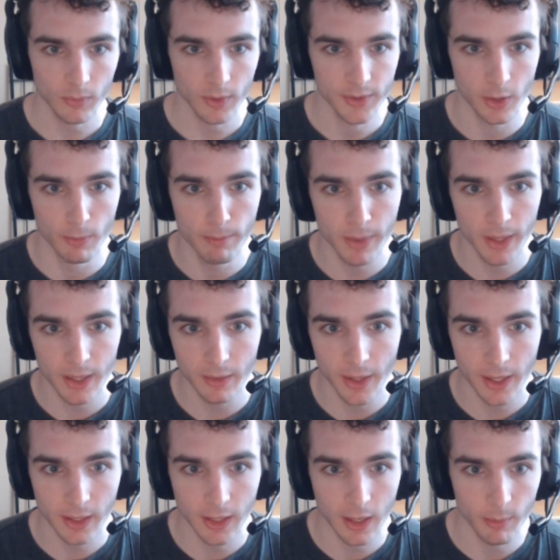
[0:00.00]
So mid and
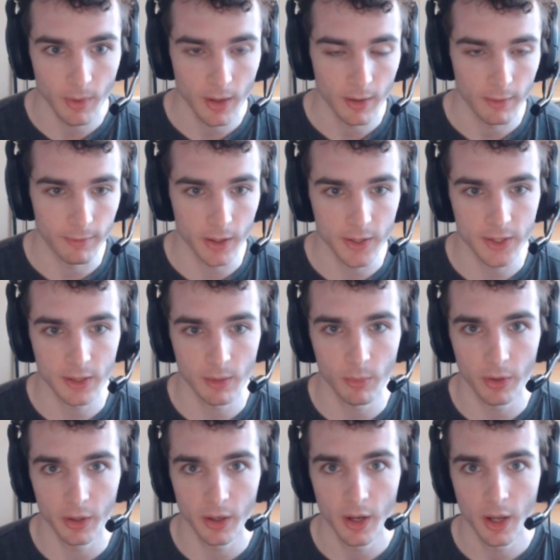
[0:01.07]
late game, very
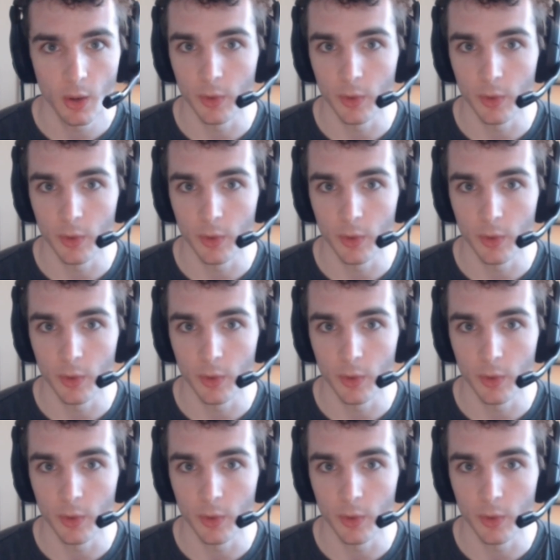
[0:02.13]
similar.